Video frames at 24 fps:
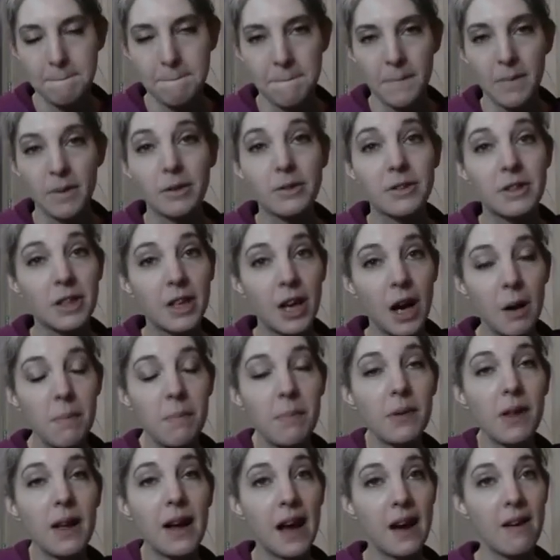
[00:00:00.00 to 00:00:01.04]
There's a
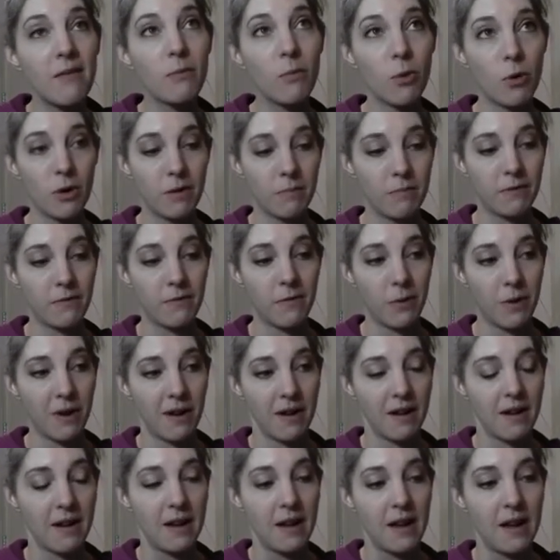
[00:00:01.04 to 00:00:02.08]
couple I have worn
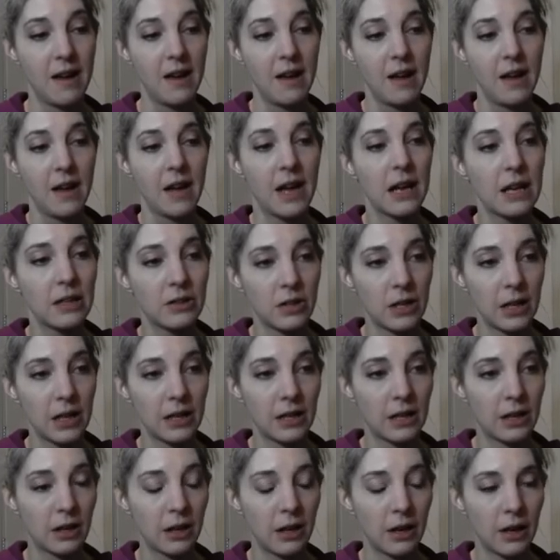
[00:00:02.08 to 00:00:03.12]
before.
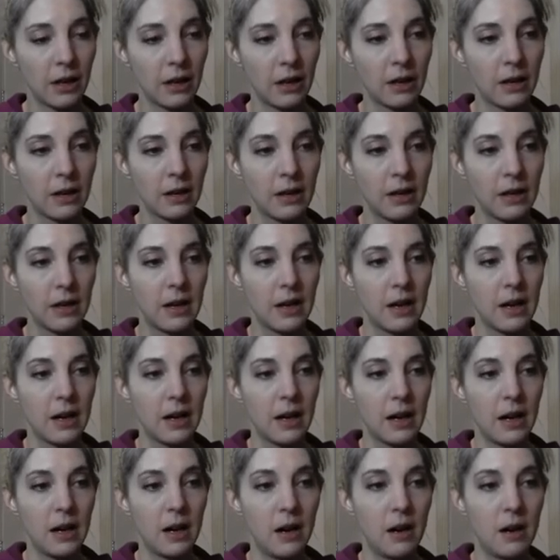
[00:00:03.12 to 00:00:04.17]
Hitchhiker.
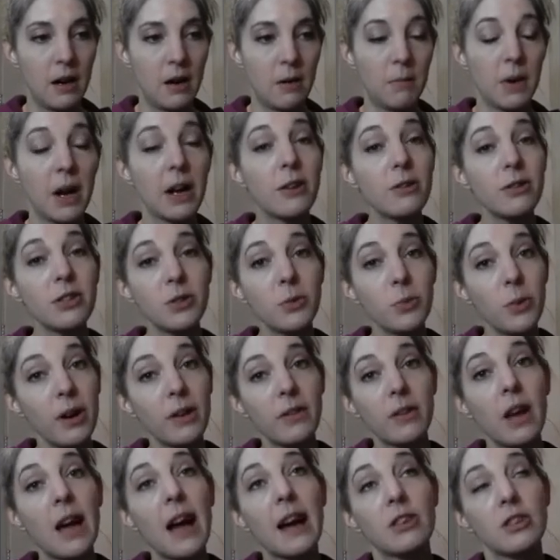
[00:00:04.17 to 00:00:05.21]
I used to wear
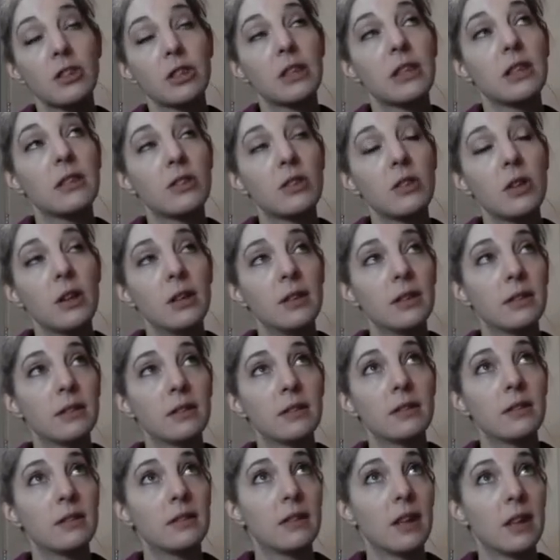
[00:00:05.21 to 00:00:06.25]
the, actually, it's not
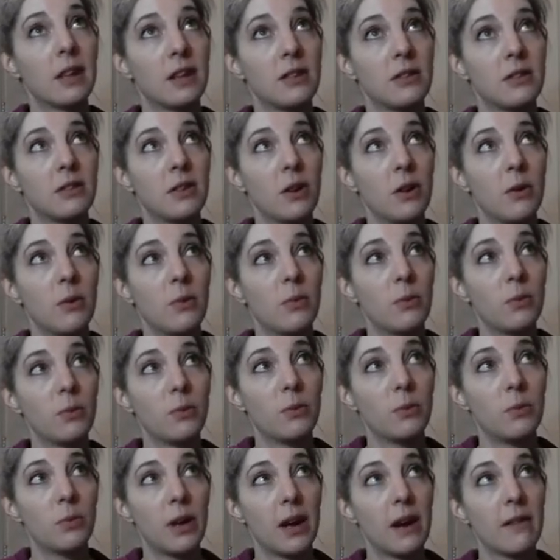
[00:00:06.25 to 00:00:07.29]
that I don't
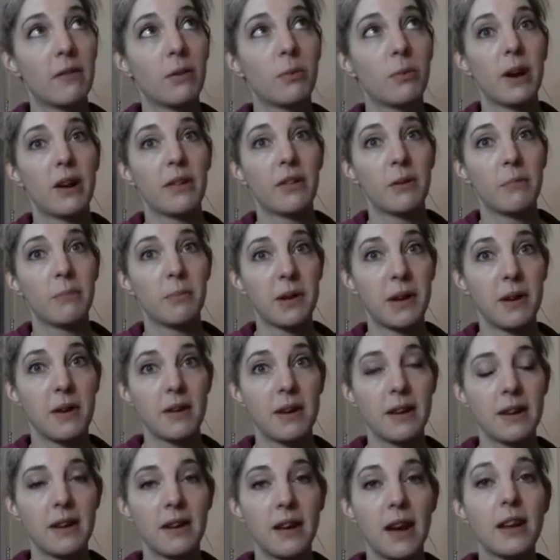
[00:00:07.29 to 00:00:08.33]
ever them,
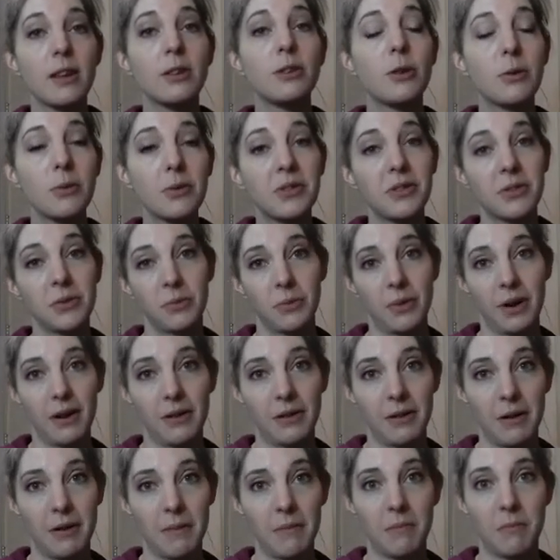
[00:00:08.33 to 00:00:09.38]
period. I used to wear
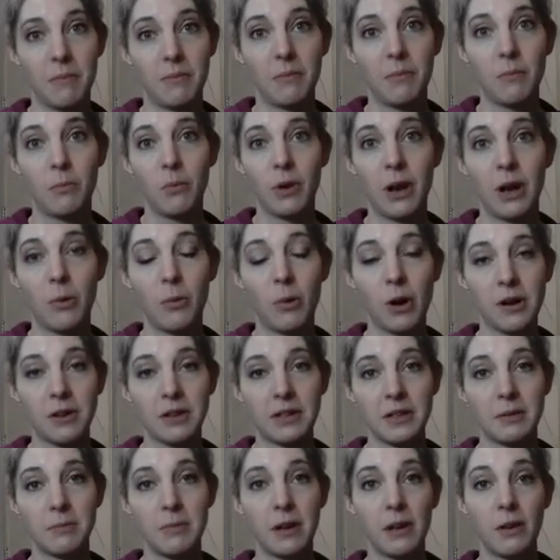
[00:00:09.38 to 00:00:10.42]
them when I
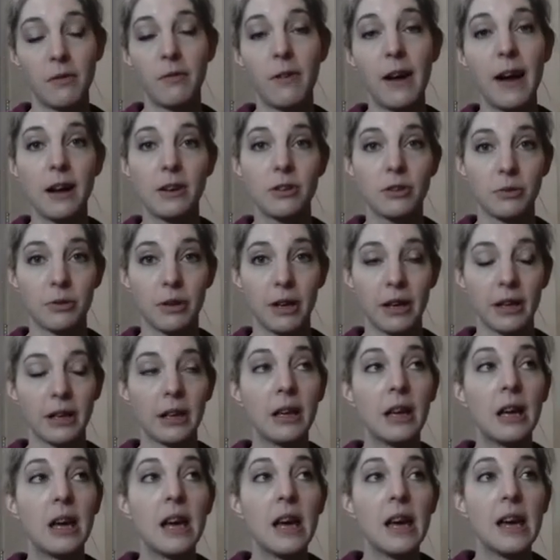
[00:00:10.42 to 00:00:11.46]
worked in manufacturing,
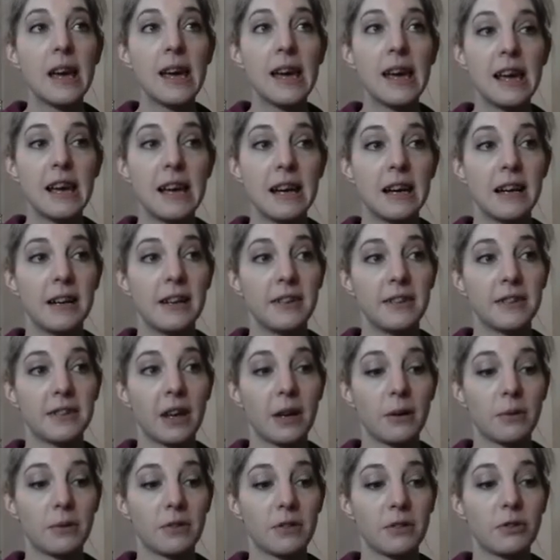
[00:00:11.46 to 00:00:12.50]
and
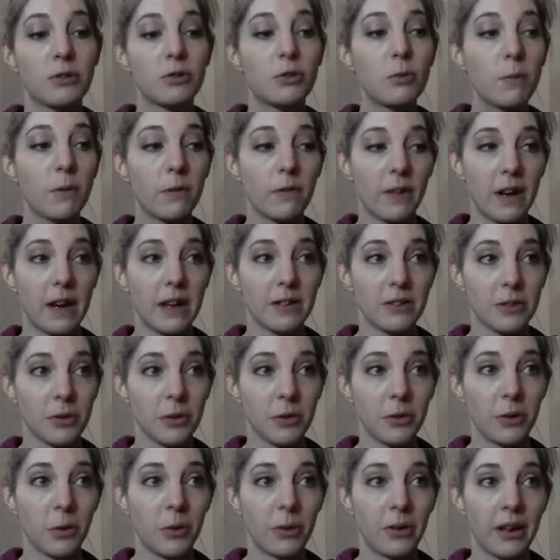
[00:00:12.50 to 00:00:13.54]
I was a
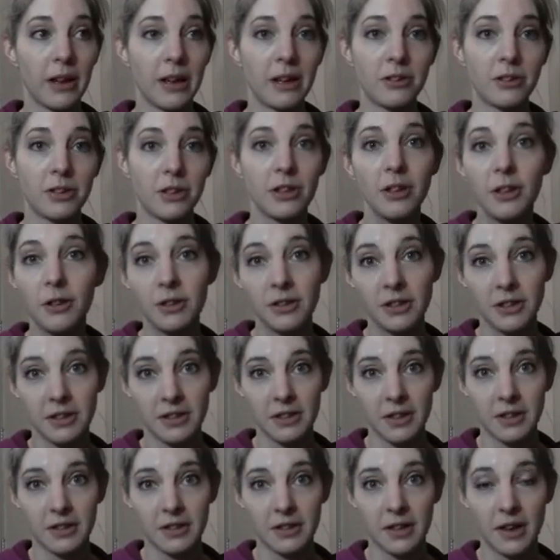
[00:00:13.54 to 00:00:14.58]
supervisor or the engineer's
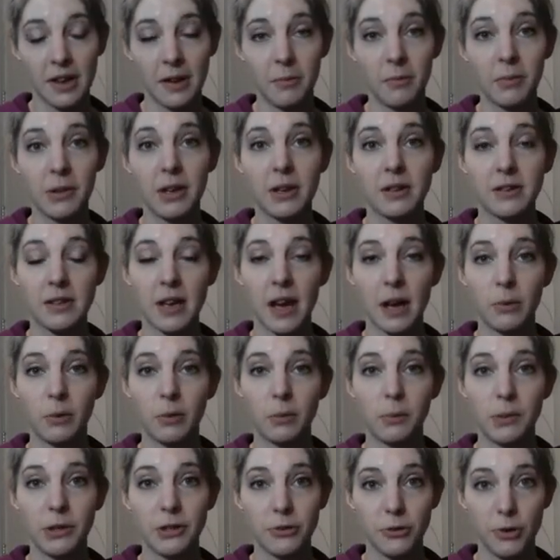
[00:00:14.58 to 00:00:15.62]
assistant, because I
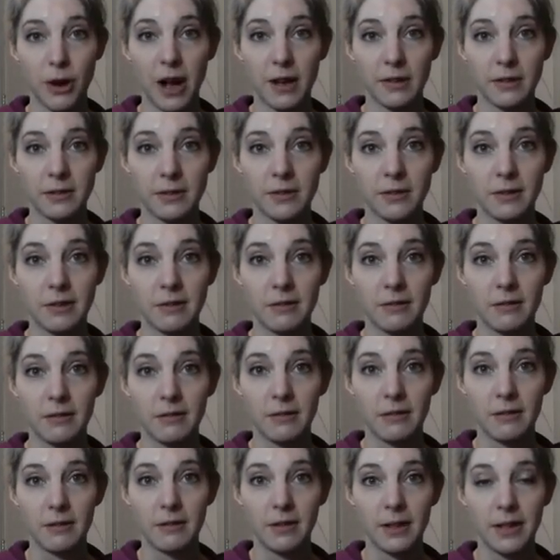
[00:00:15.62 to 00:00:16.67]
would be dressed
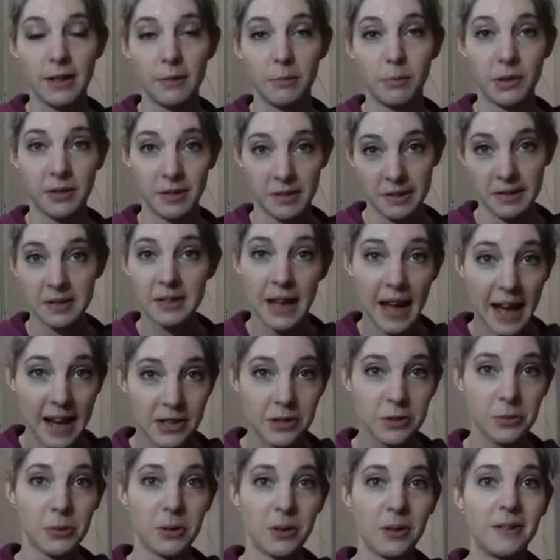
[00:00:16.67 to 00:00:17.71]
in business
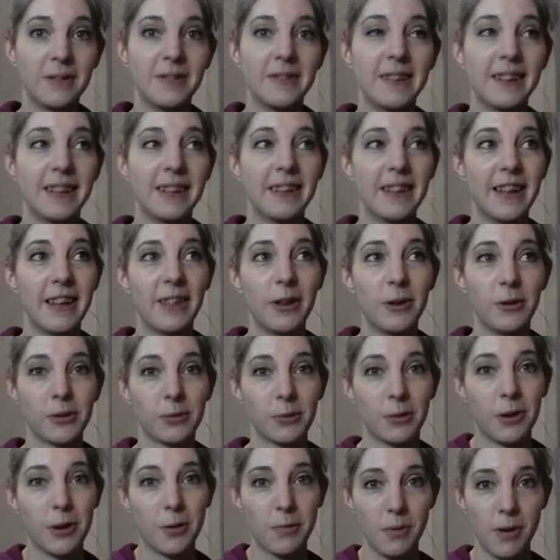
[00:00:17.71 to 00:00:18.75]
casual, and then those
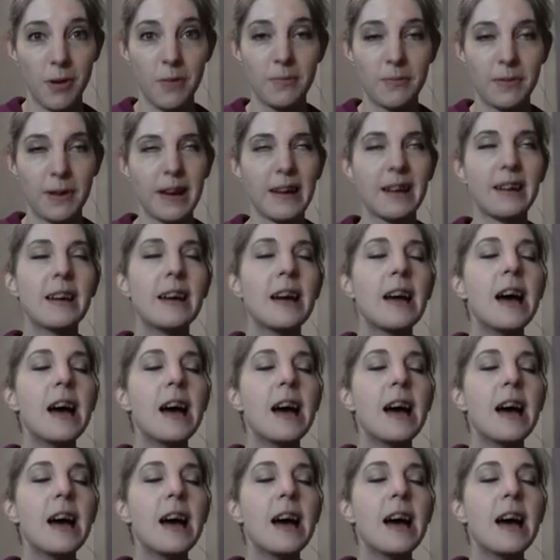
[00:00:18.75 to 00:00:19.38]
were appropriate.